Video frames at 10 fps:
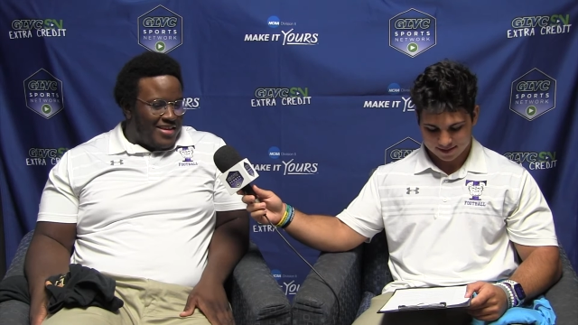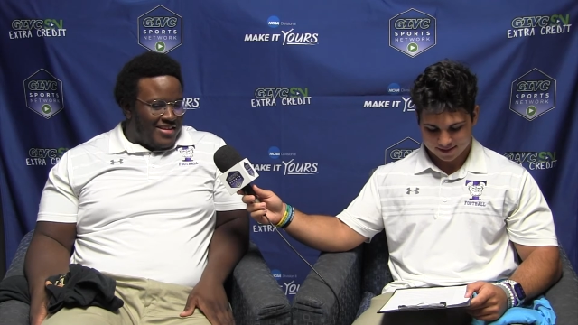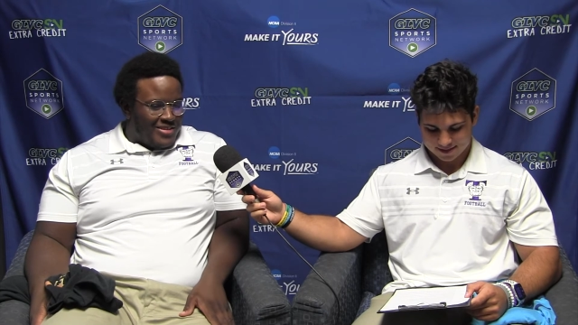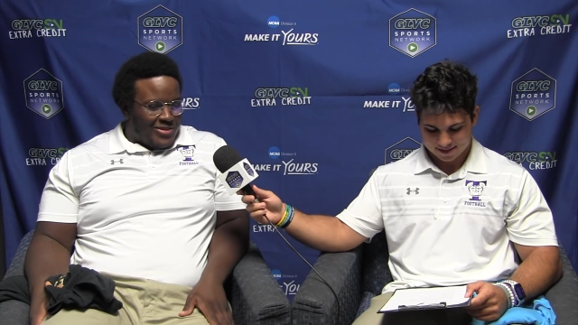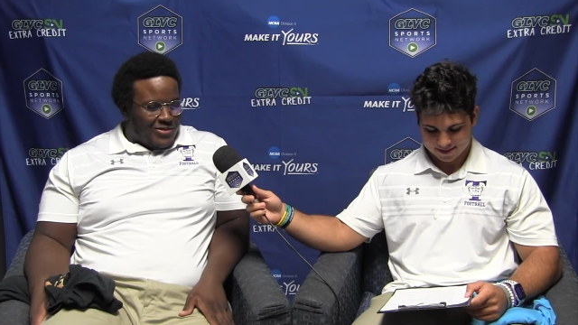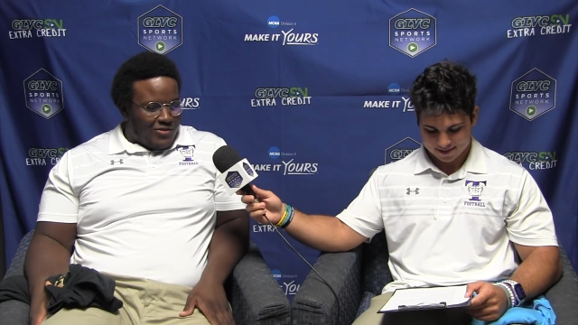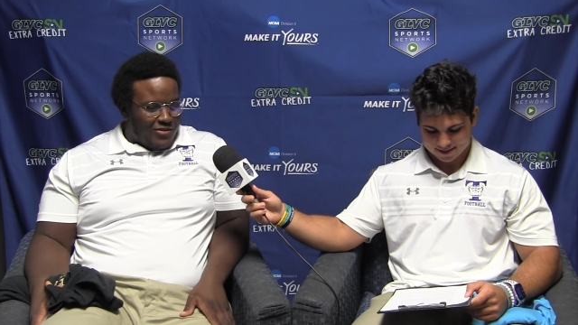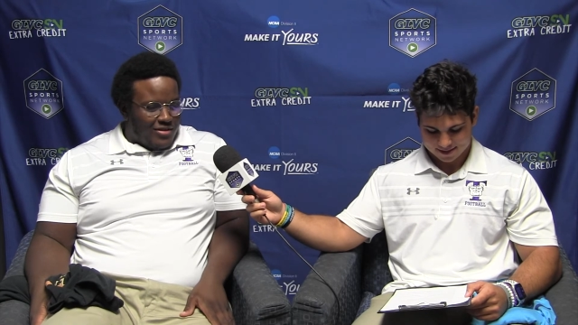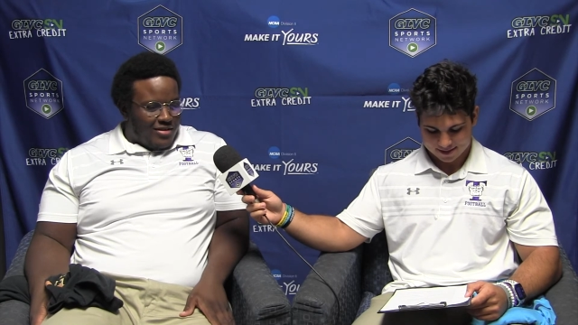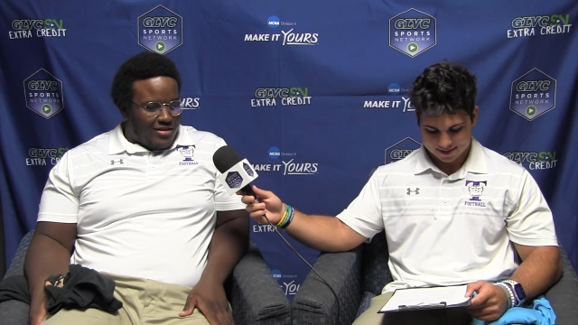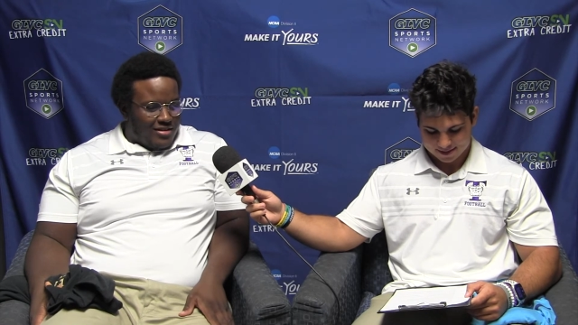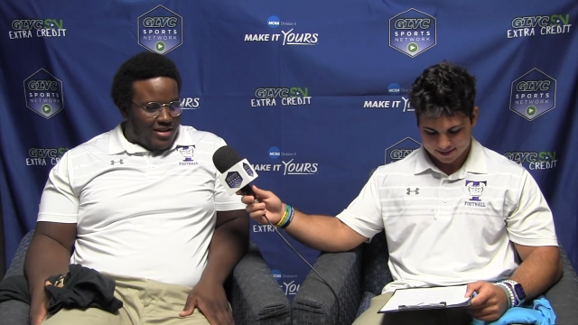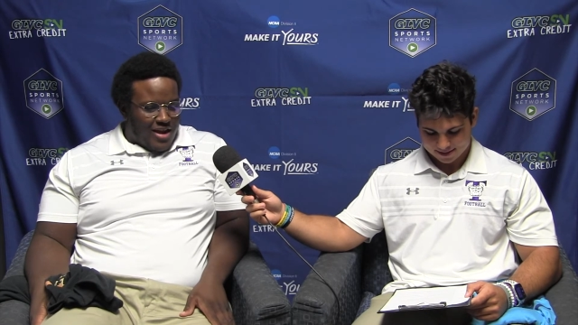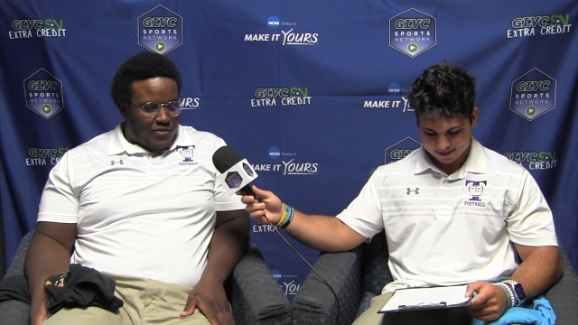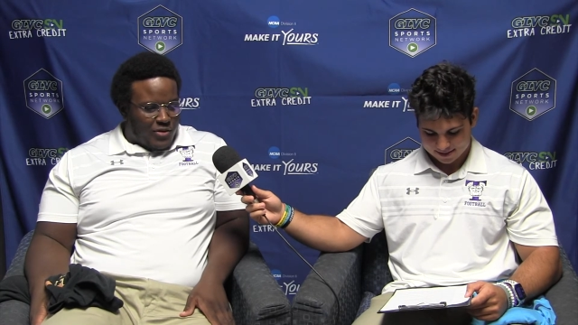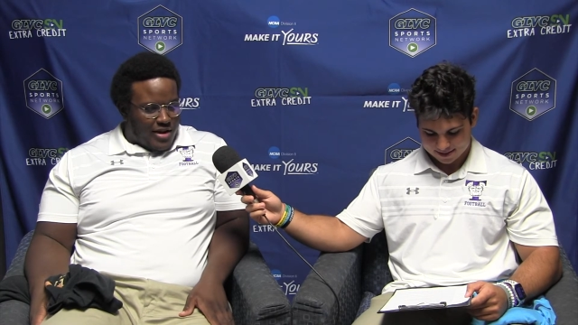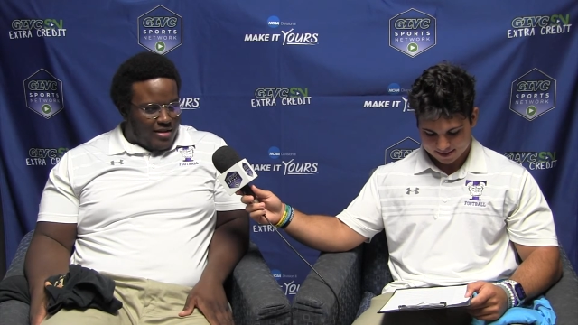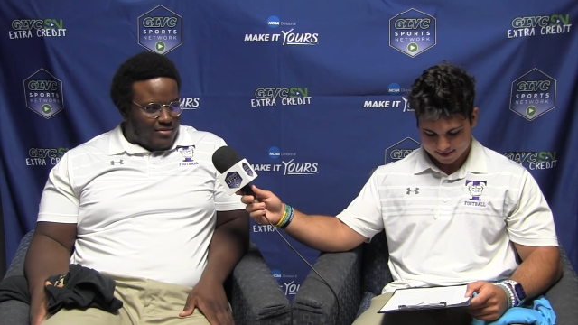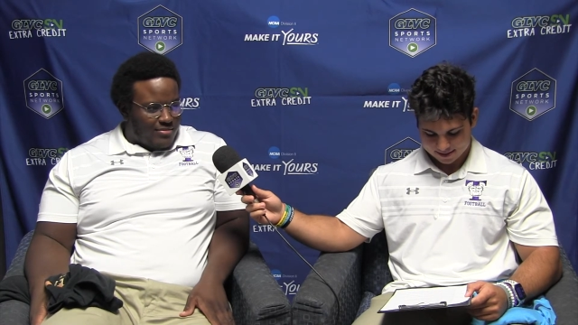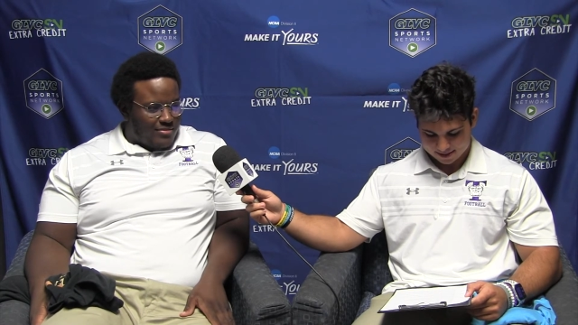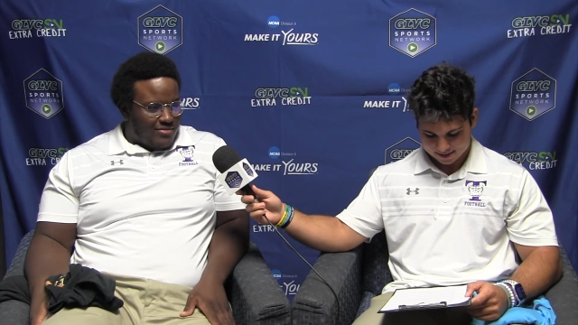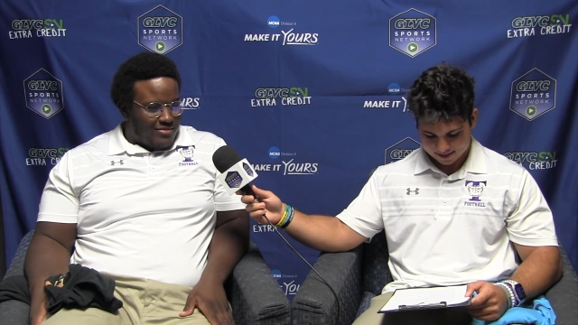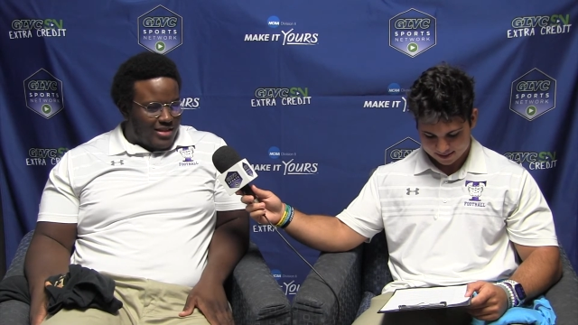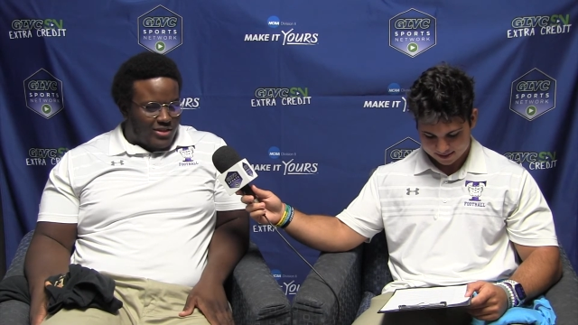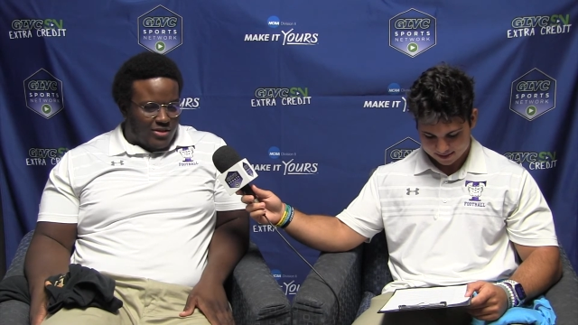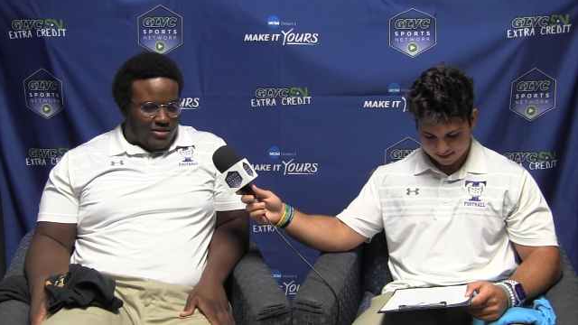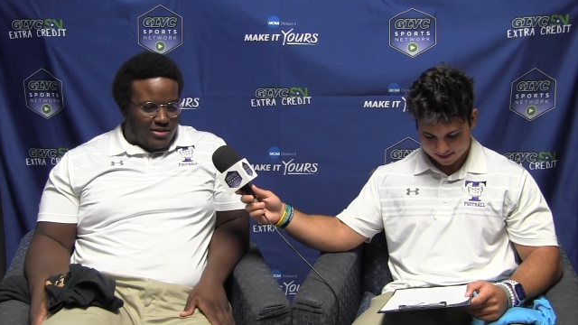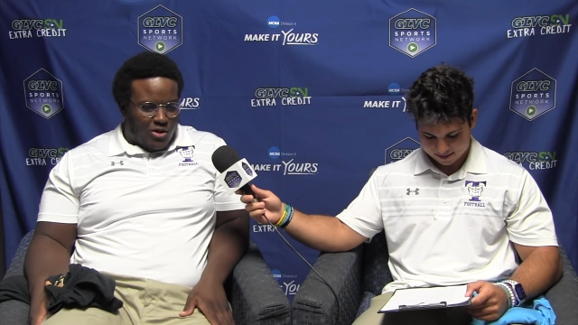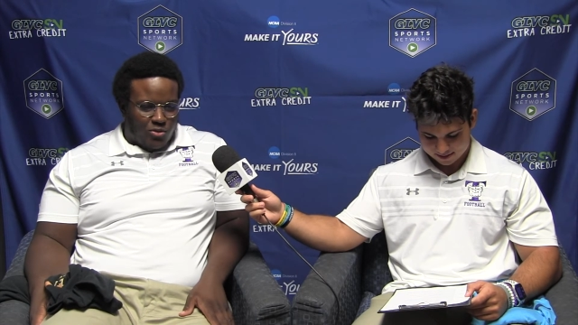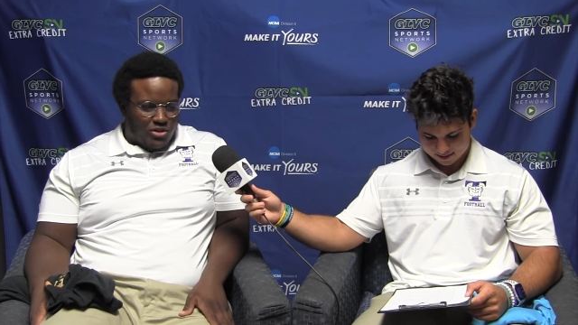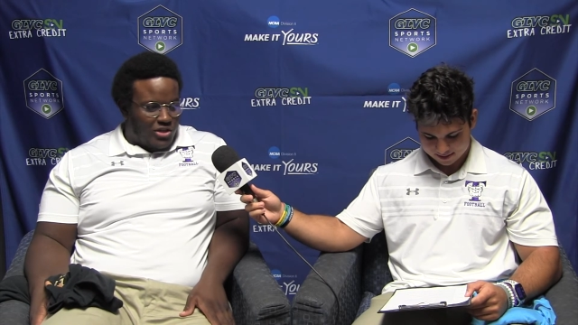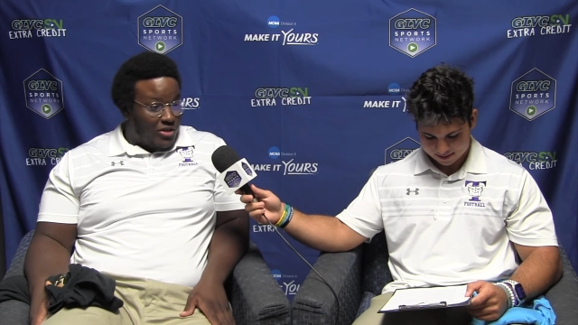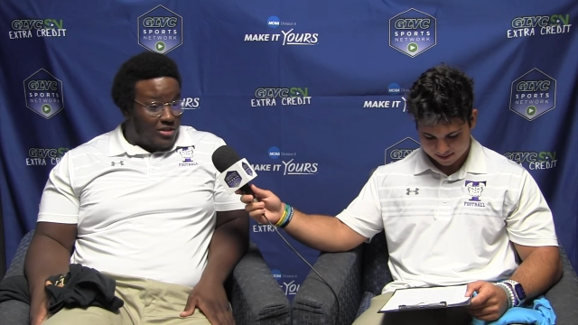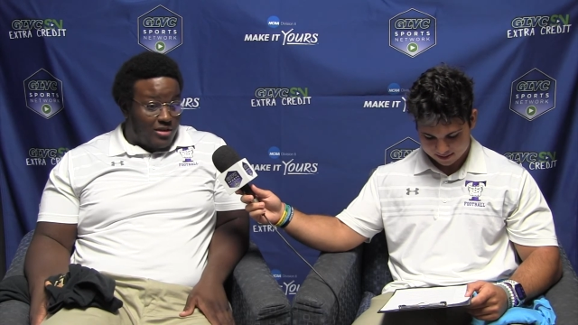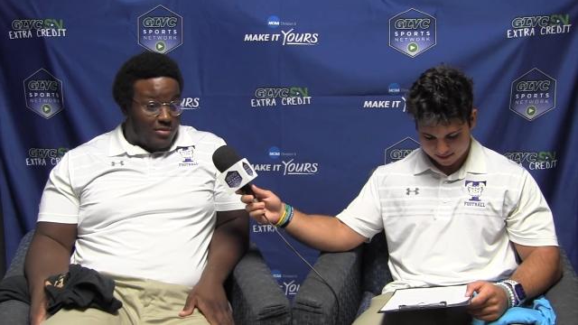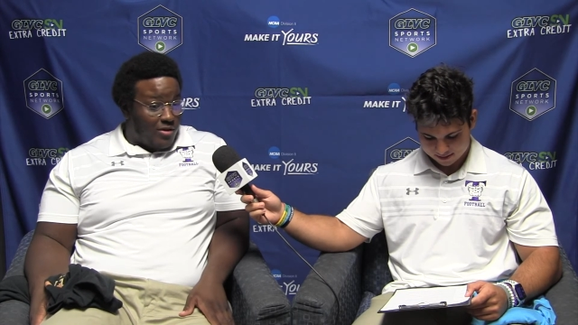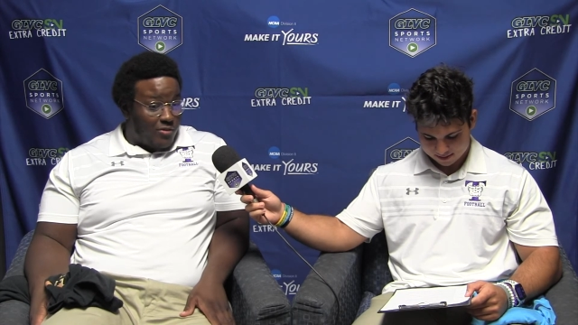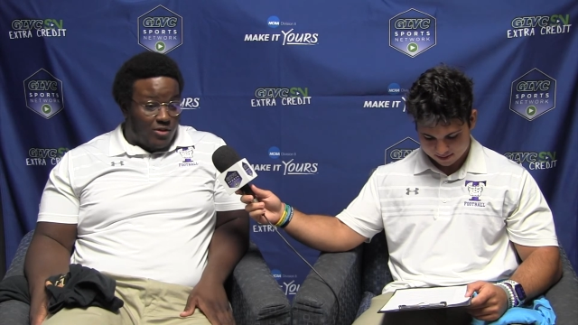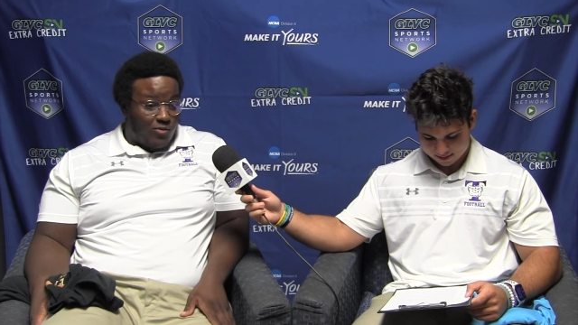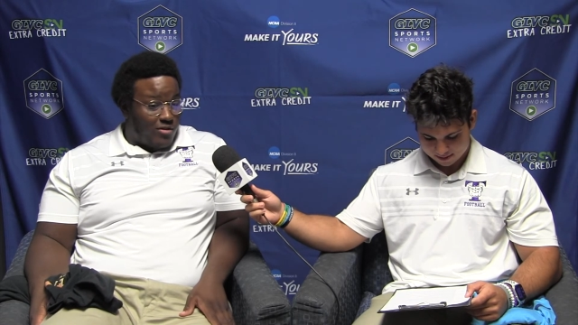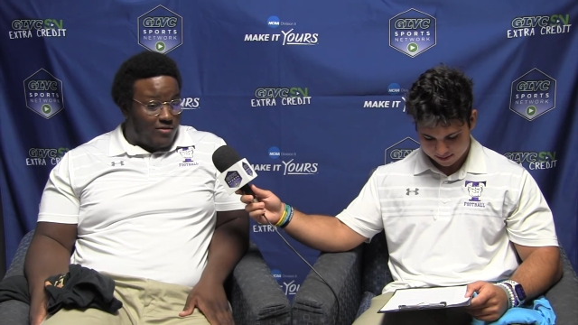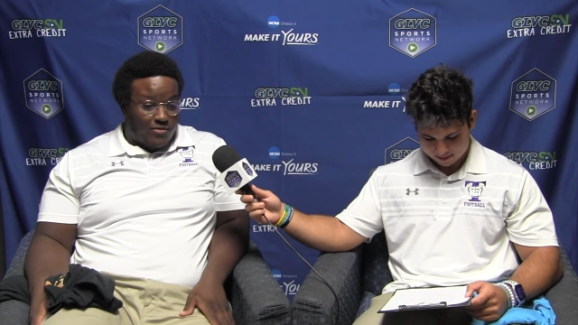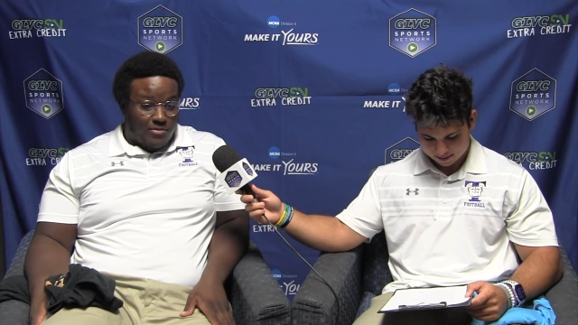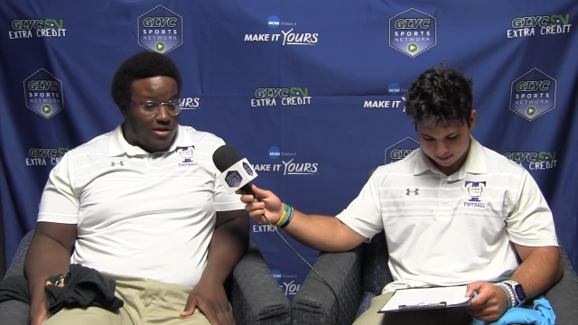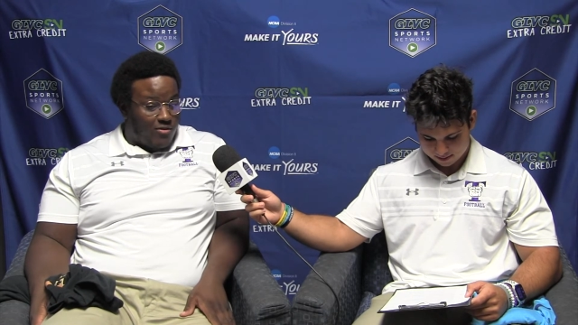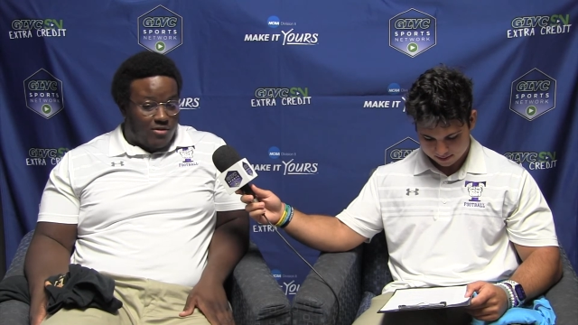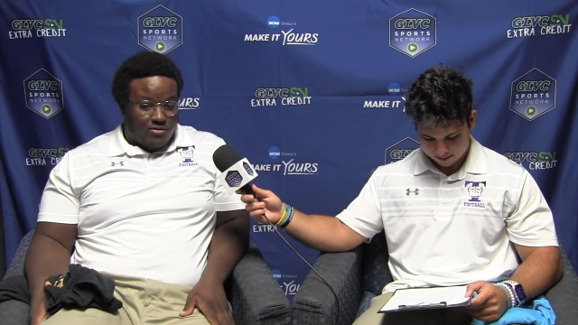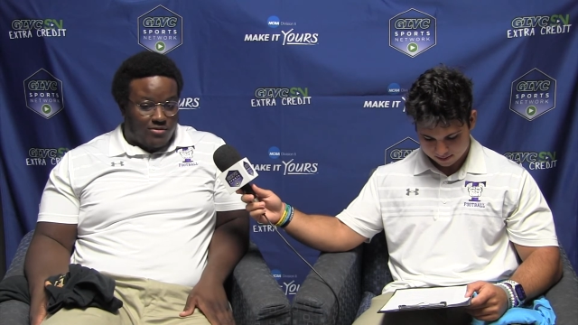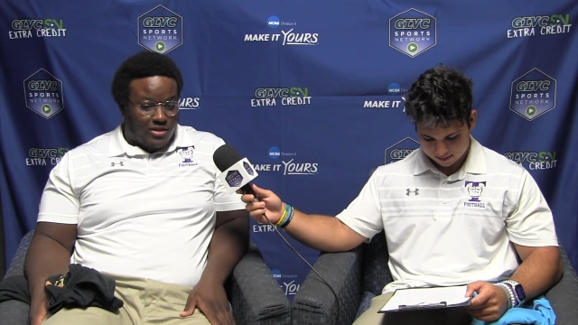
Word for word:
Speaker 1: So for uh, after that, that's all, the only jersey number I really want from now on.